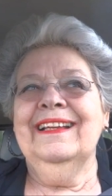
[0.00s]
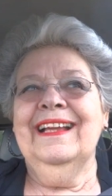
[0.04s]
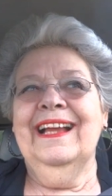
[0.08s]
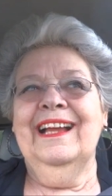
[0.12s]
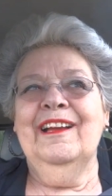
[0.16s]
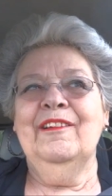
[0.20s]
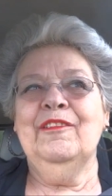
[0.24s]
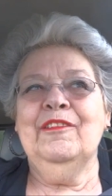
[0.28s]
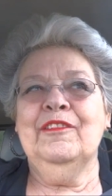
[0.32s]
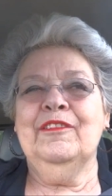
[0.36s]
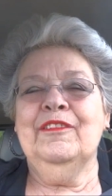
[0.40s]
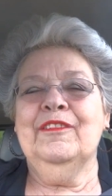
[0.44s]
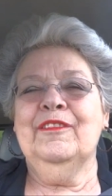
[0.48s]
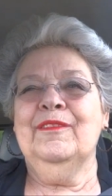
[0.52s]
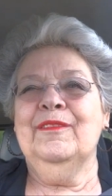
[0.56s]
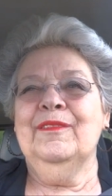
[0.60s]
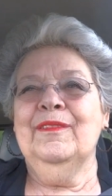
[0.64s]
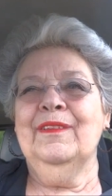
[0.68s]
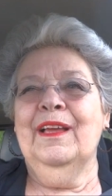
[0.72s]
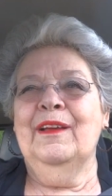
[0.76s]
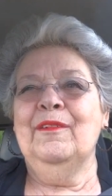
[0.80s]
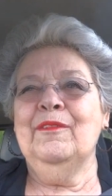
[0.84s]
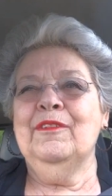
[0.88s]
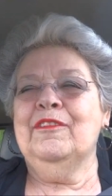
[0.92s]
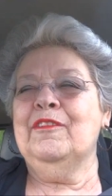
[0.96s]
I was
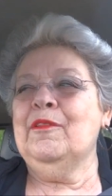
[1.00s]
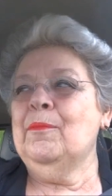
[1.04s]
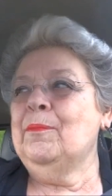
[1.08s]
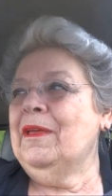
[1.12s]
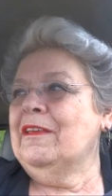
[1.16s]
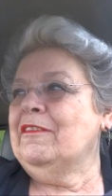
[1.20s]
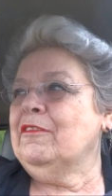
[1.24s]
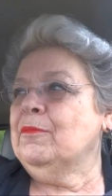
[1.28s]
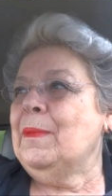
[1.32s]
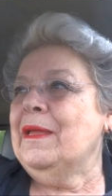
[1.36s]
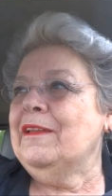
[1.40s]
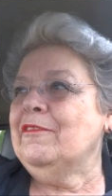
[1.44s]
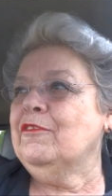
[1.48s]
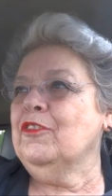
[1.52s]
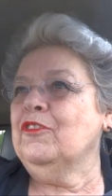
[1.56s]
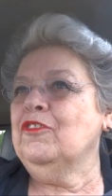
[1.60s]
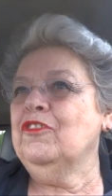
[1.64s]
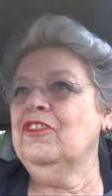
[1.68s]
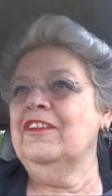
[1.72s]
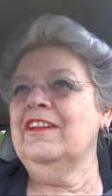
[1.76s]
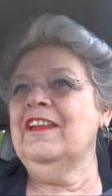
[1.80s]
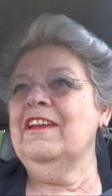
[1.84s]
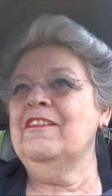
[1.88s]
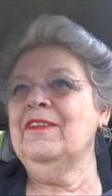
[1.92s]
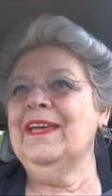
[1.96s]
I was the best mentor
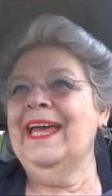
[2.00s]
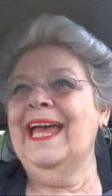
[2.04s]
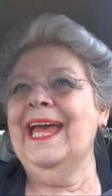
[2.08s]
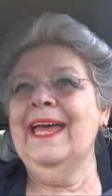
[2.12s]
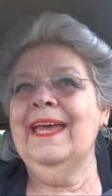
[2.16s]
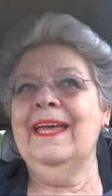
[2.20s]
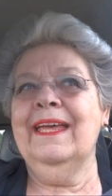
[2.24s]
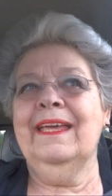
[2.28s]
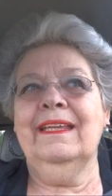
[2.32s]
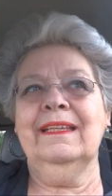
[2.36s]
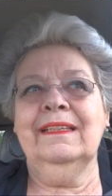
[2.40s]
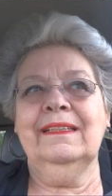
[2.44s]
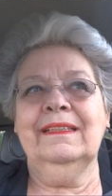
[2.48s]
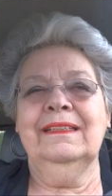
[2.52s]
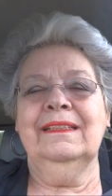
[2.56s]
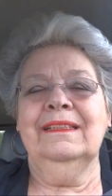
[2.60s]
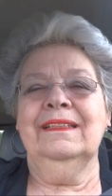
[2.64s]
she'd ever had,